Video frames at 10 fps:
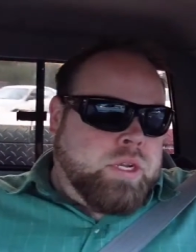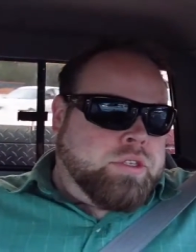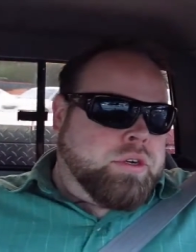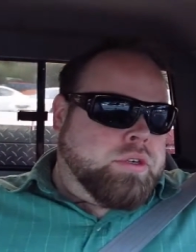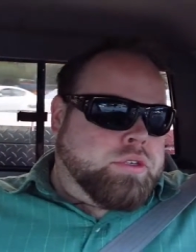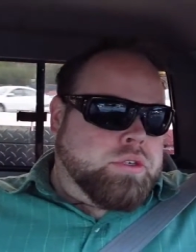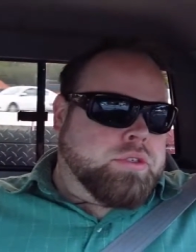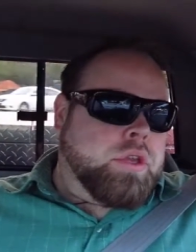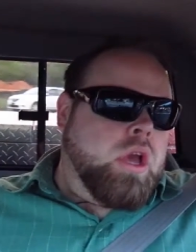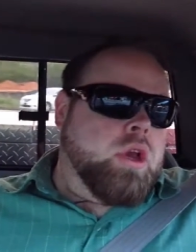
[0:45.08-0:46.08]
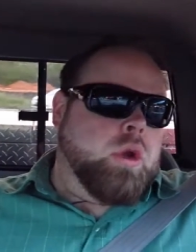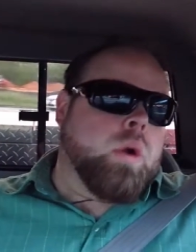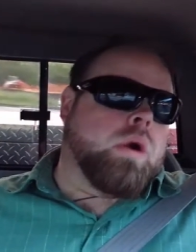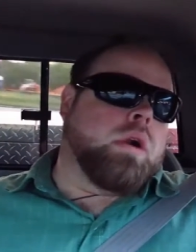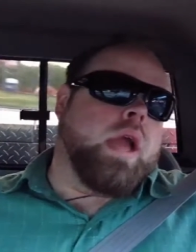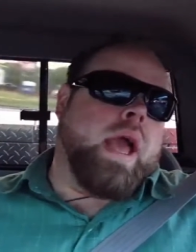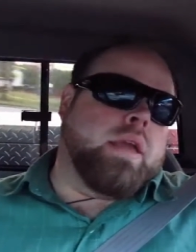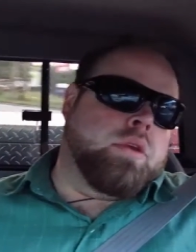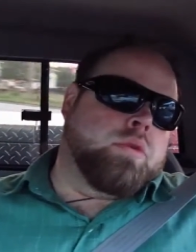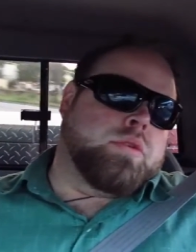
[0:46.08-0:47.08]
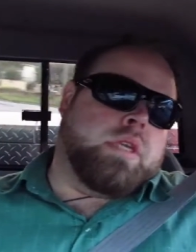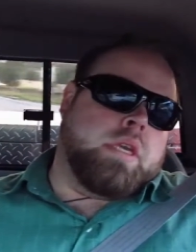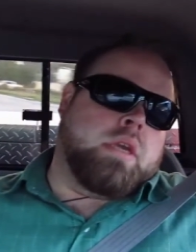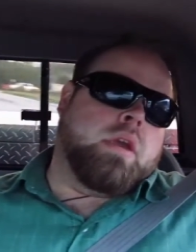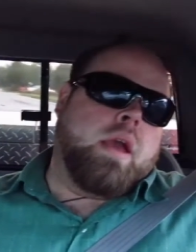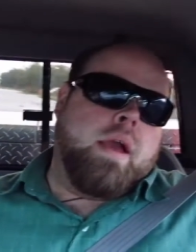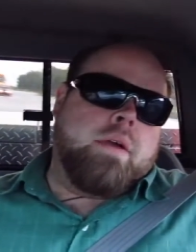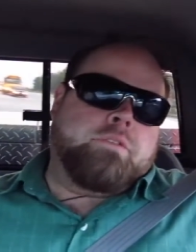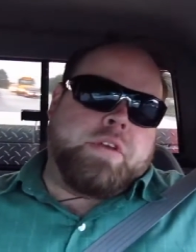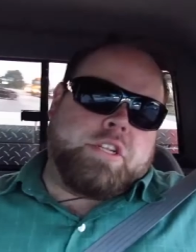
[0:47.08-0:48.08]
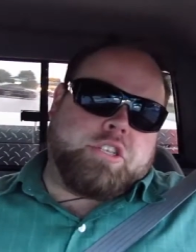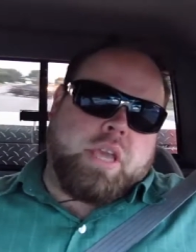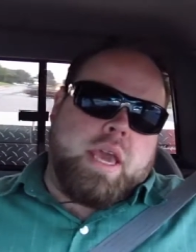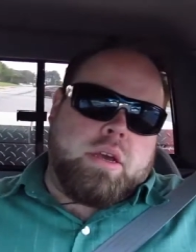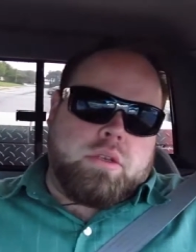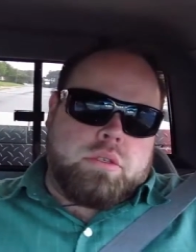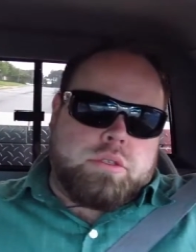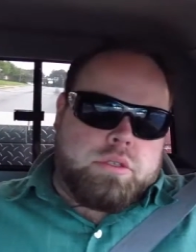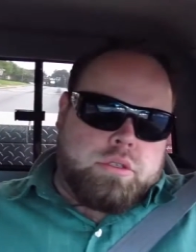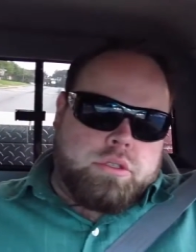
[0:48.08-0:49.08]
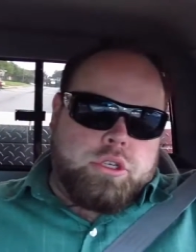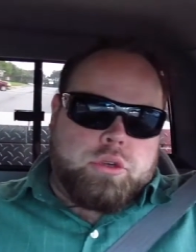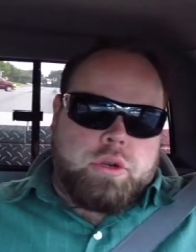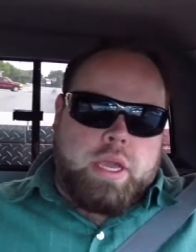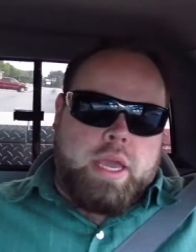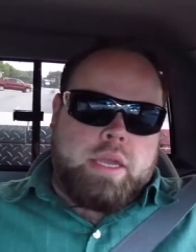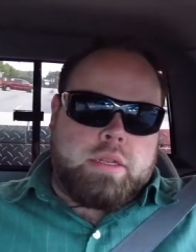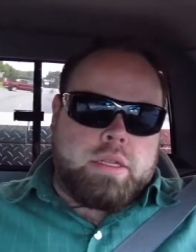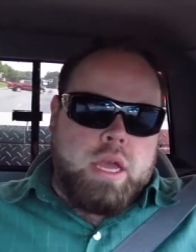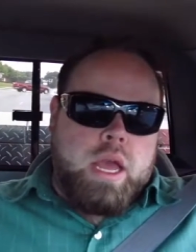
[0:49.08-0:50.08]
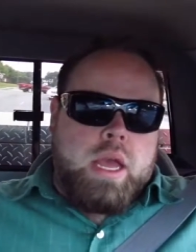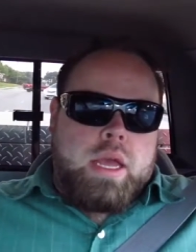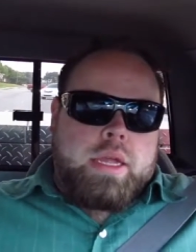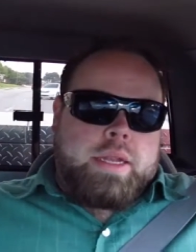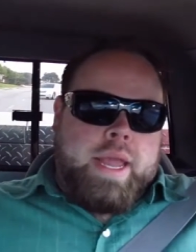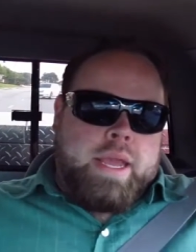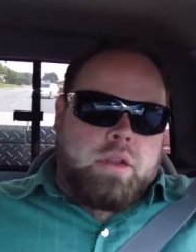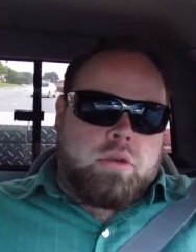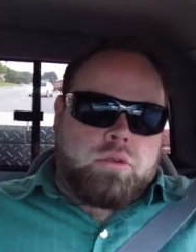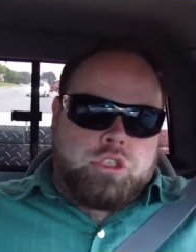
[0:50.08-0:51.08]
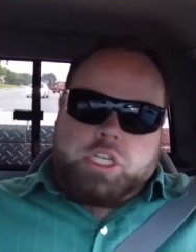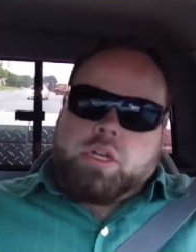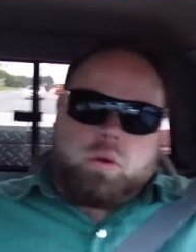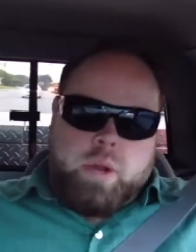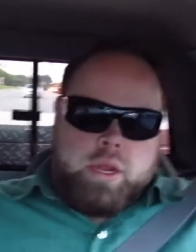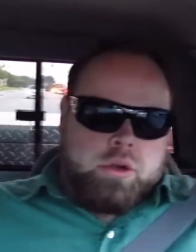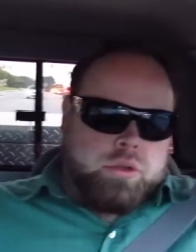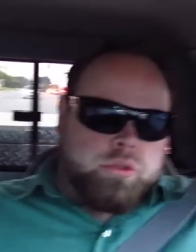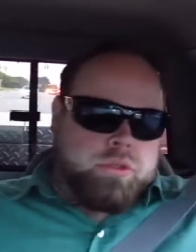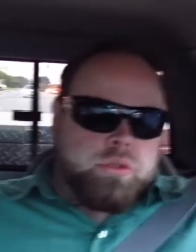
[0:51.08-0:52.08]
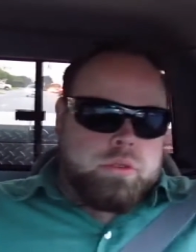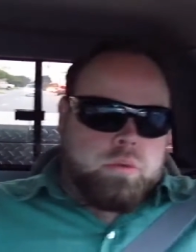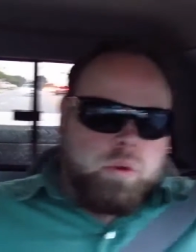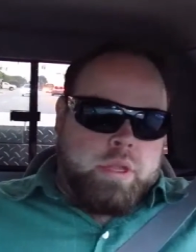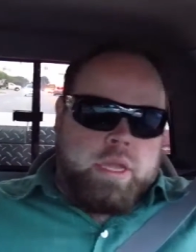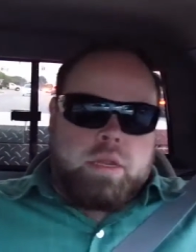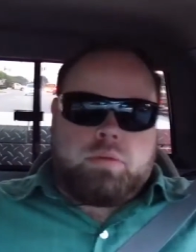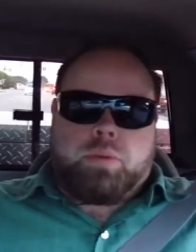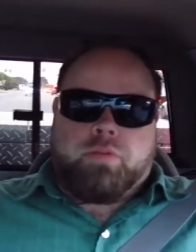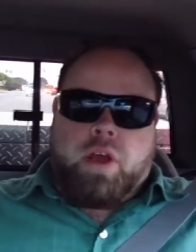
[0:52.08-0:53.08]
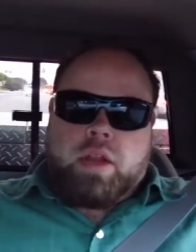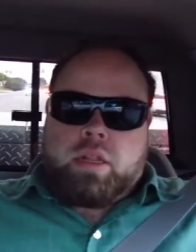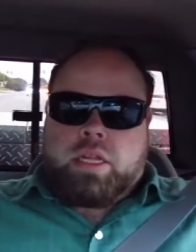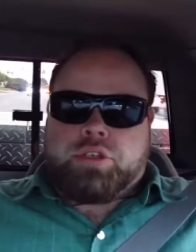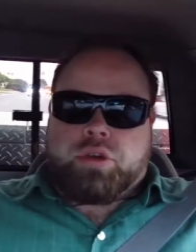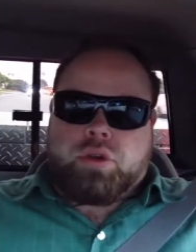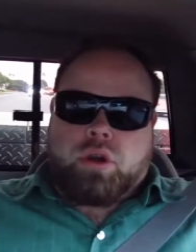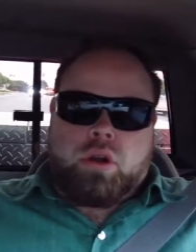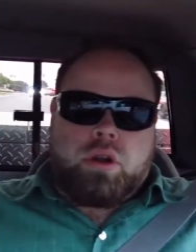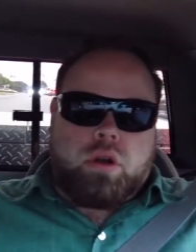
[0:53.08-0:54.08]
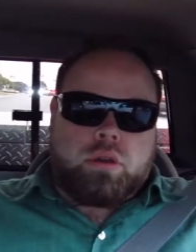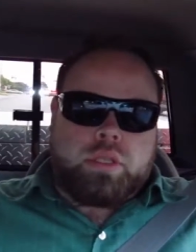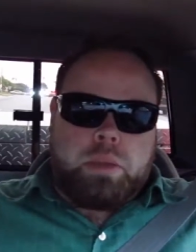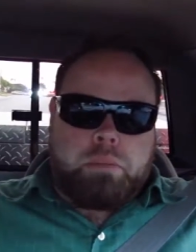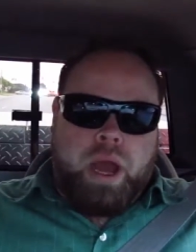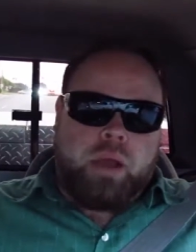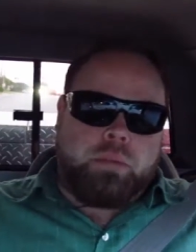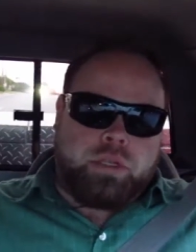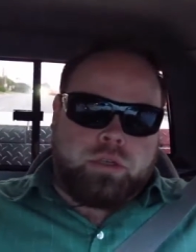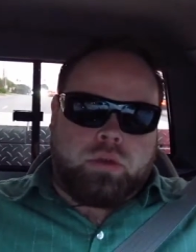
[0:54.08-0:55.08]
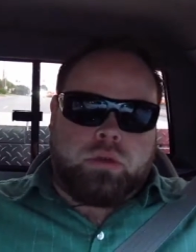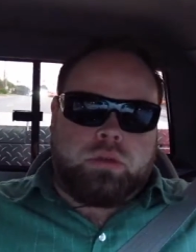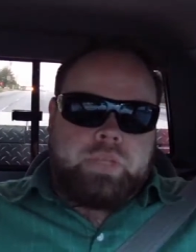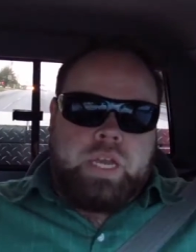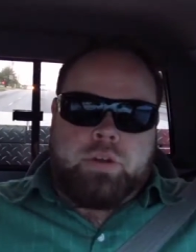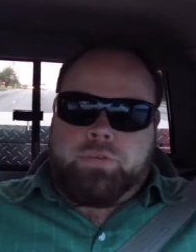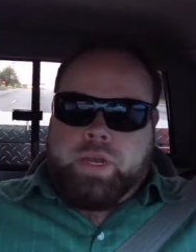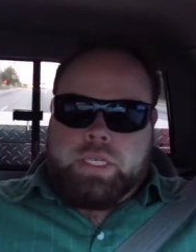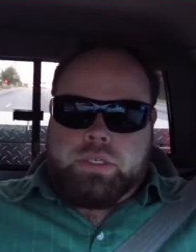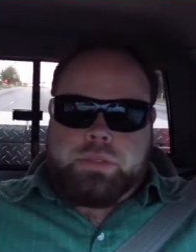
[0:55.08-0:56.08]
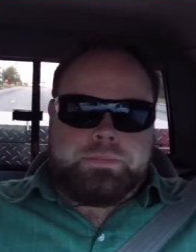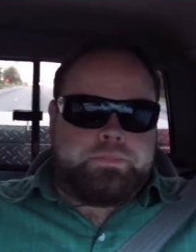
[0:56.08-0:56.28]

researchers who are at using fish scales to create nano generators where they can provide an electrical current across a biometrical interface.